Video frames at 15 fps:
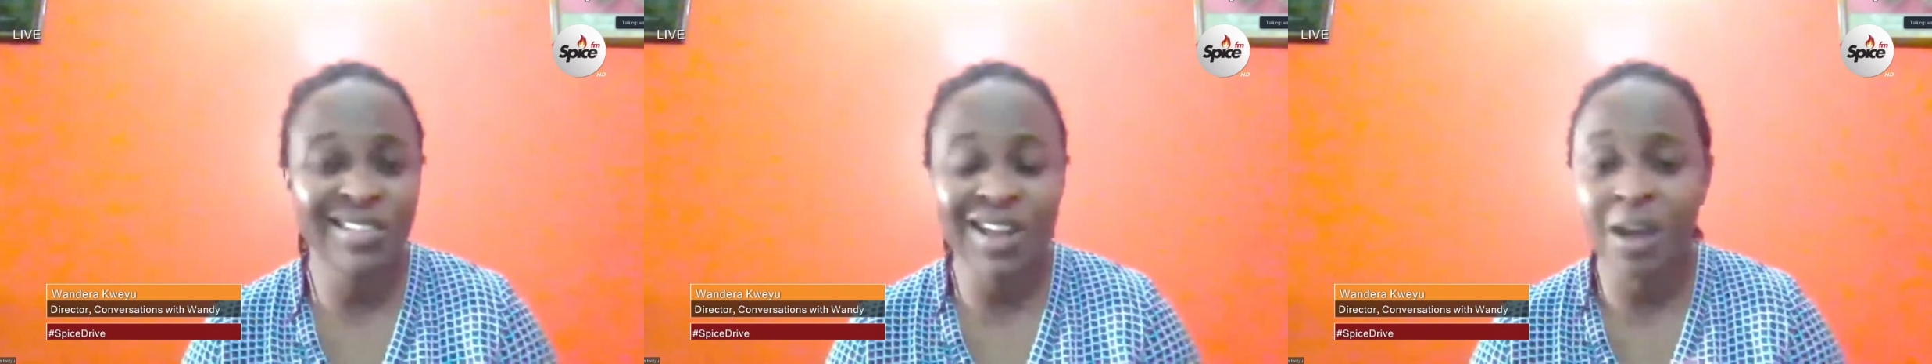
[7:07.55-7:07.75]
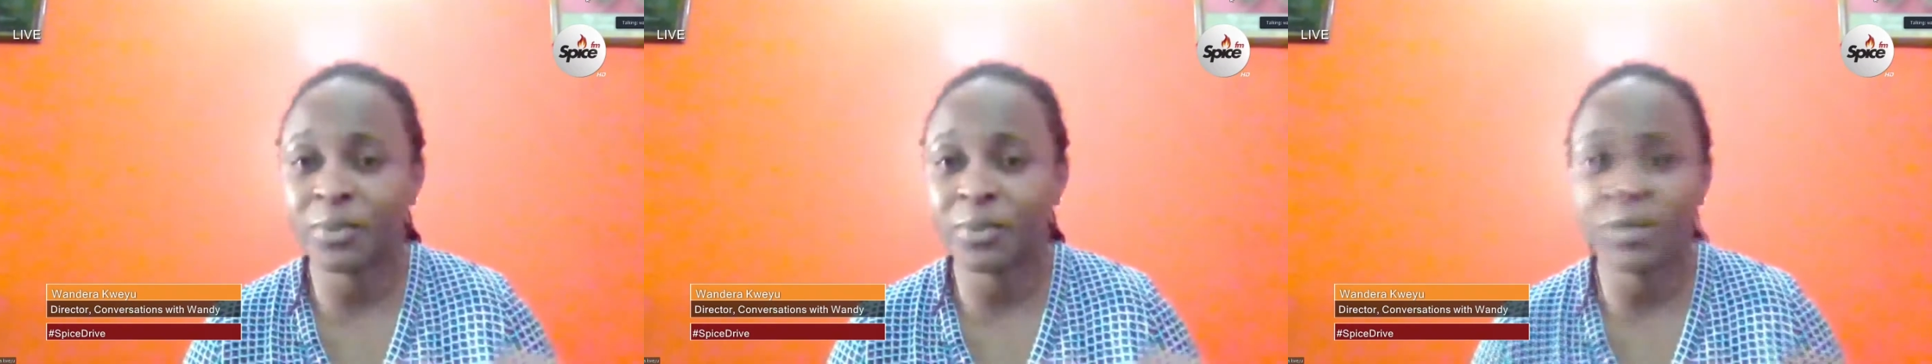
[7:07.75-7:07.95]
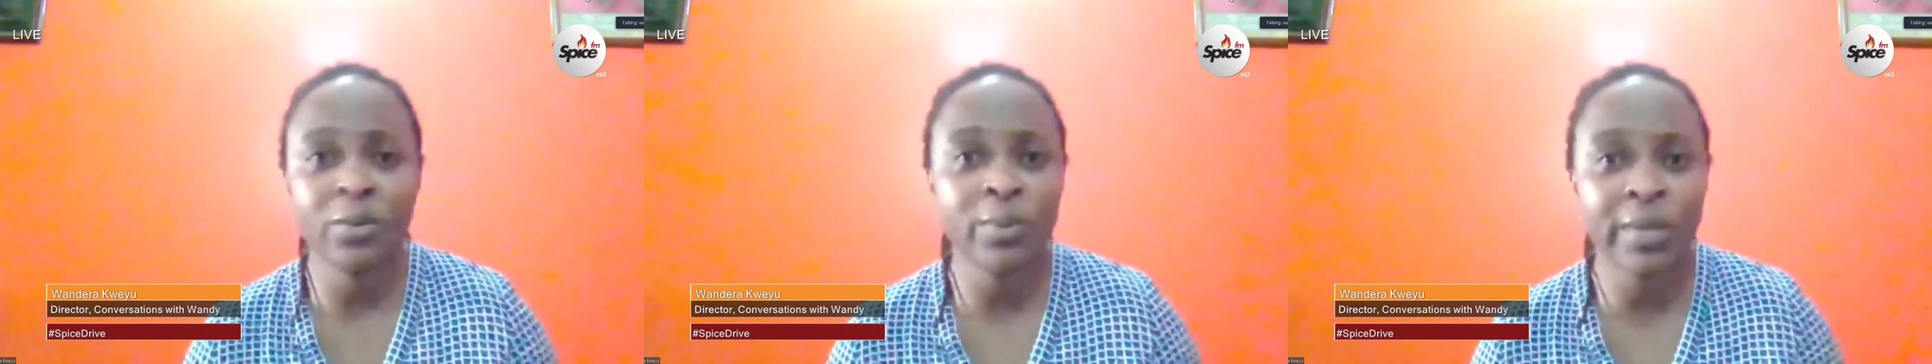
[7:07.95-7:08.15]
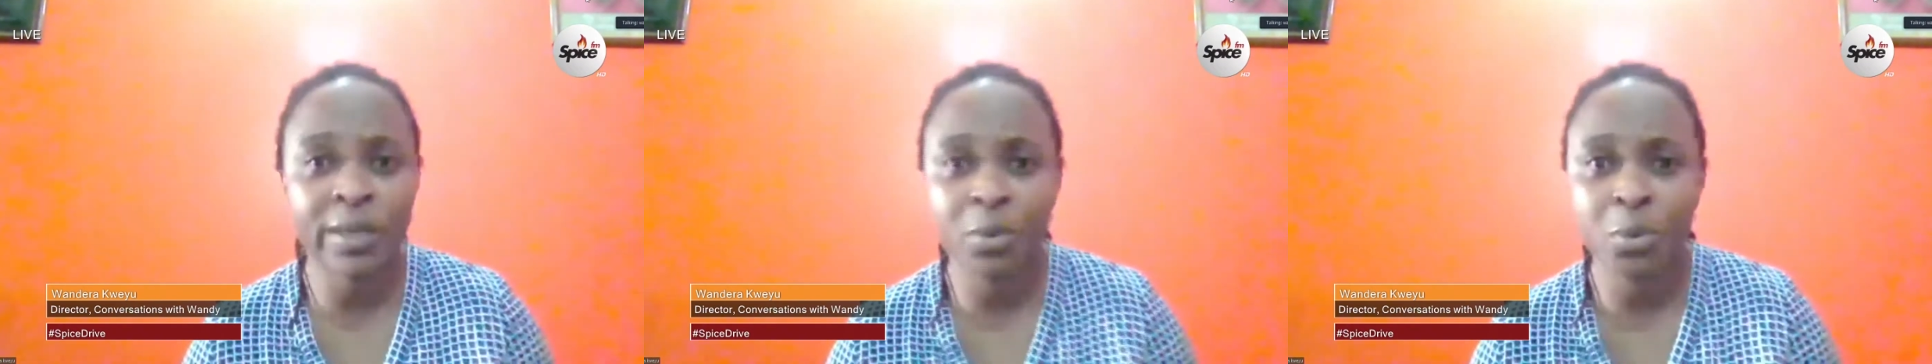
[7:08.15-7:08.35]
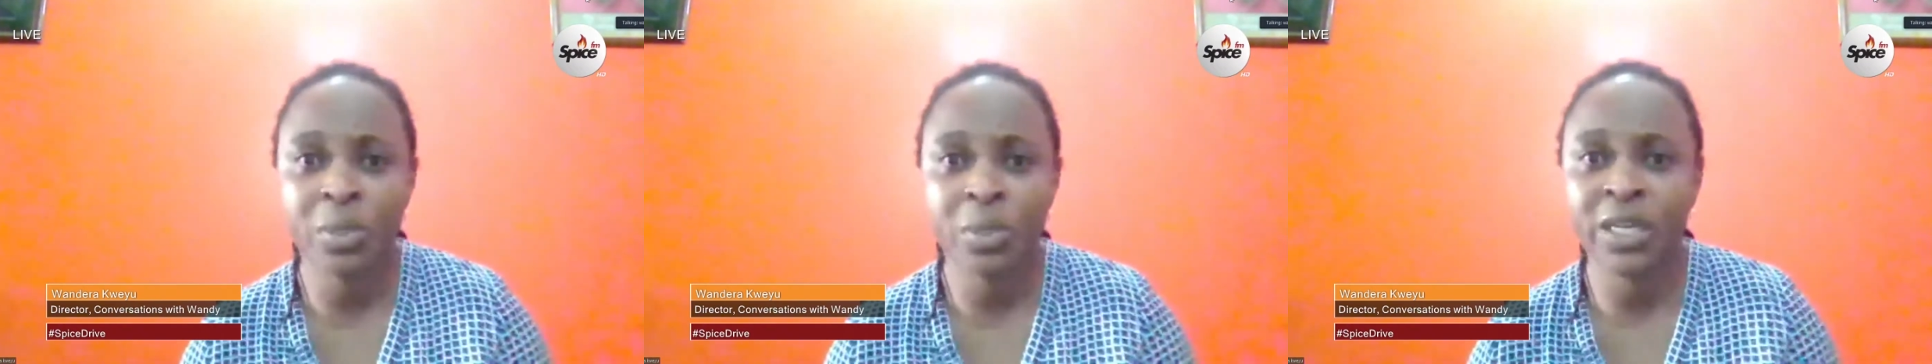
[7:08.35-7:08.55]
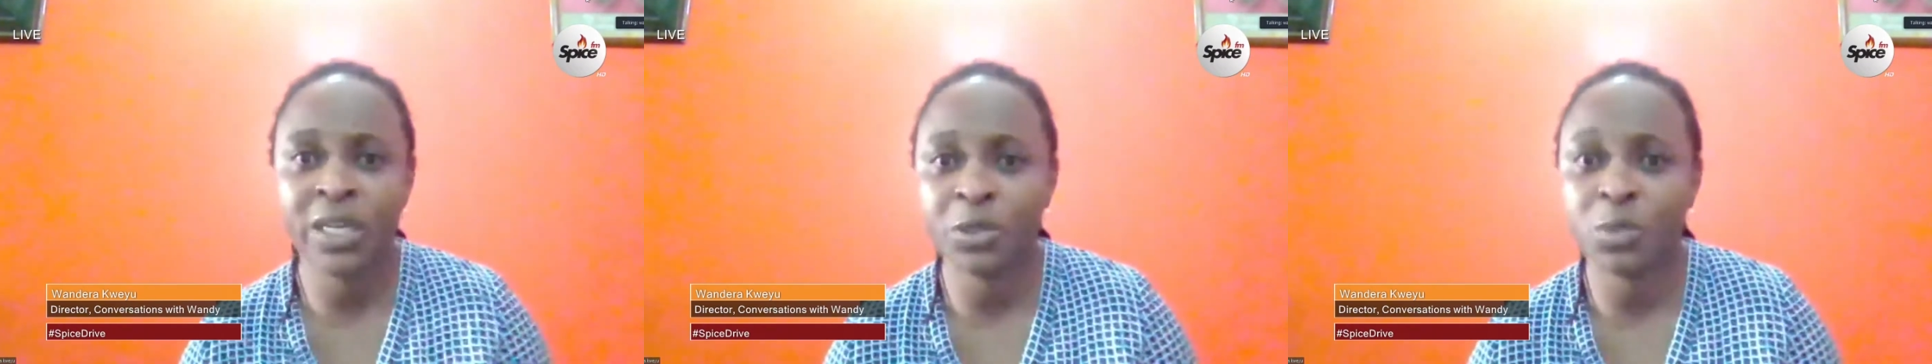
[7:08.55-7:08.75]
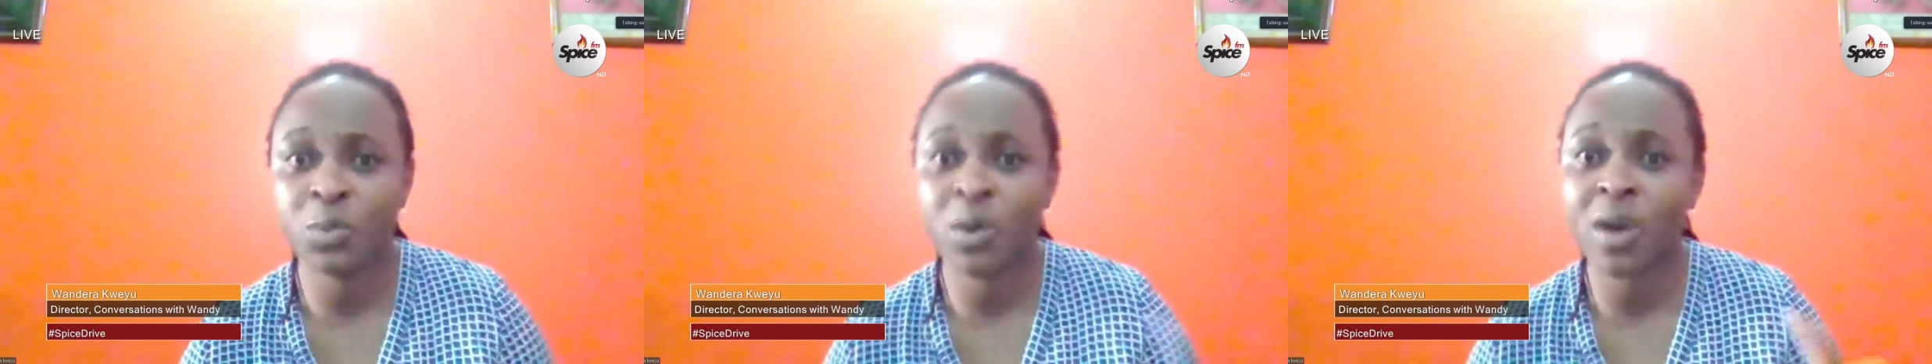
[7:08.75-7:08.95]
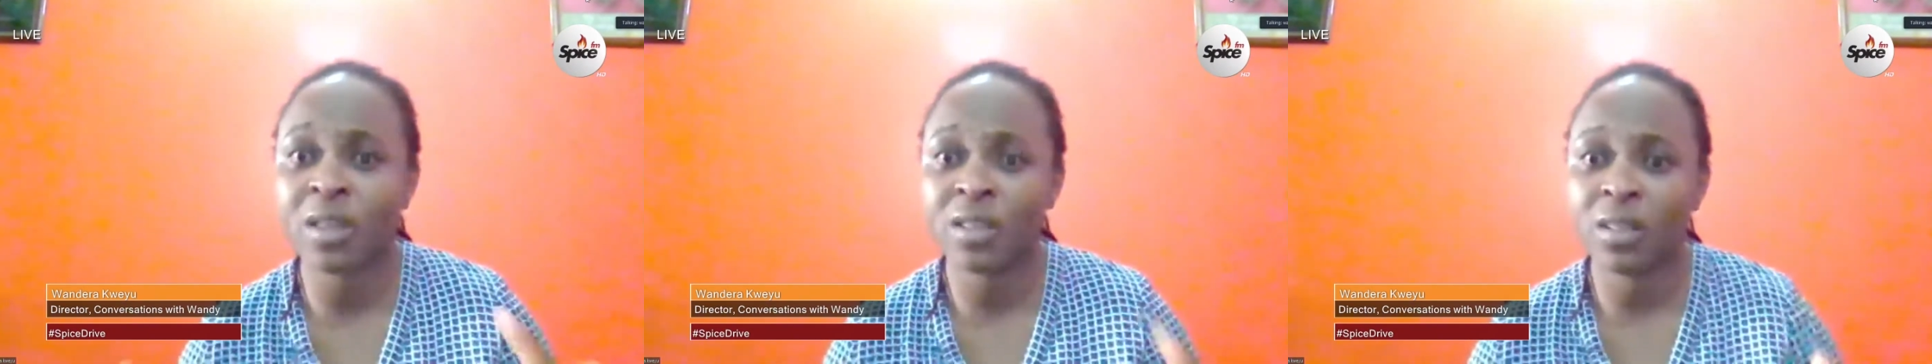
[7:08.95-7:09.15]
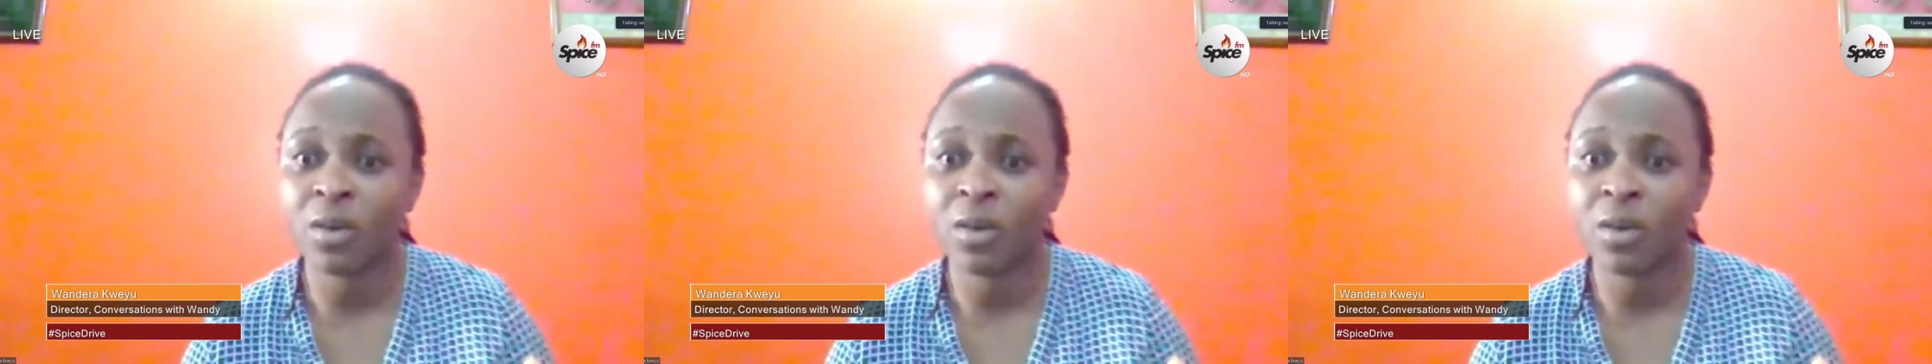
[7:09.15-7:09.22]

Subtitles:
absolutely no need to work in